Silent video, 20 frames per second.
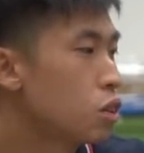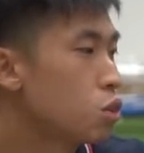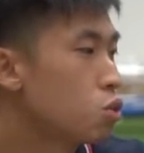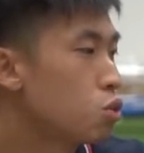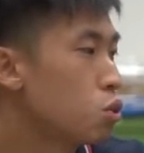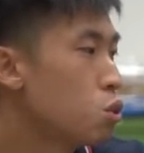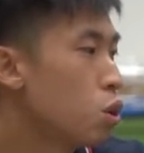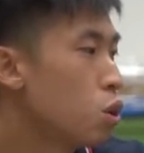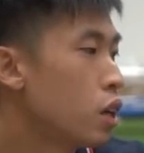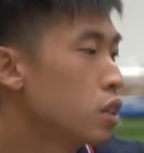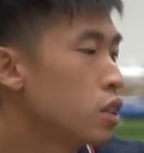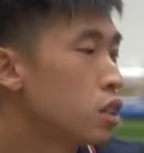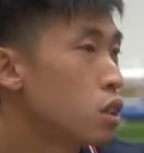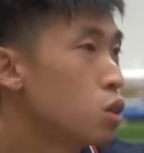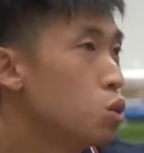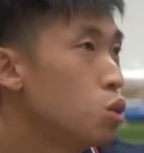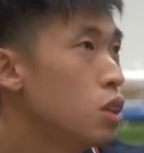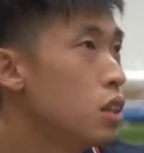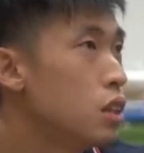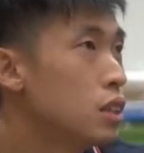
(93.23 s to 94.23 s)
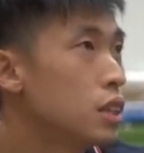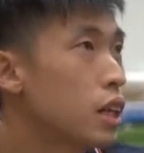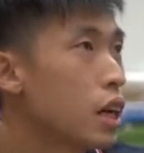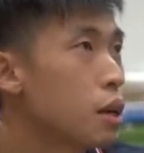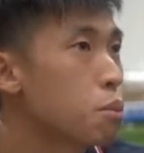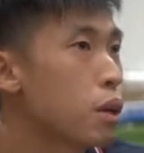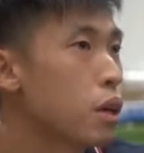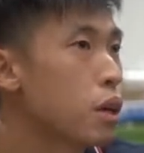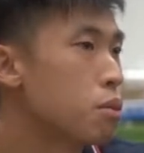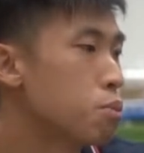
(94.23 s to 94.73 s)
to us a good lead time
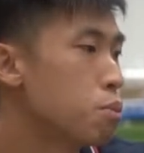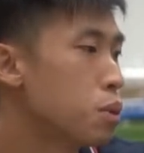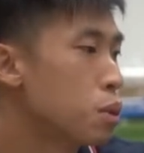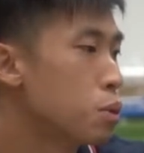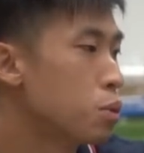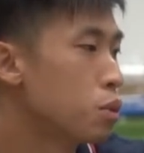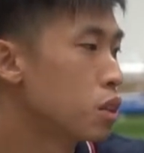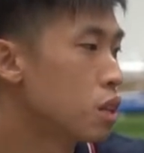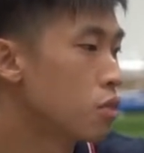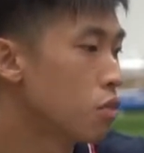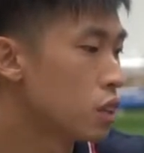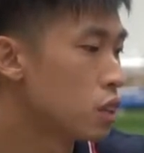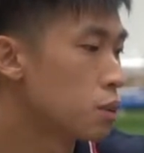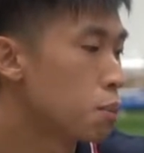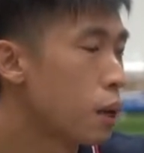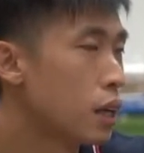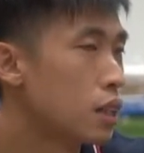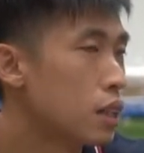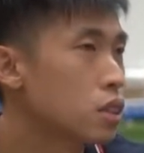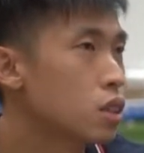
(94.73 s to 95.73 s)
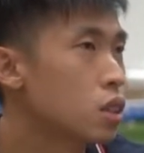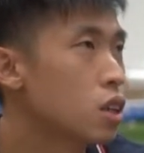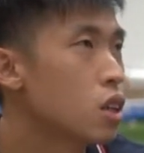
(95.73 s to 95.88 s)
and be able to give us the parts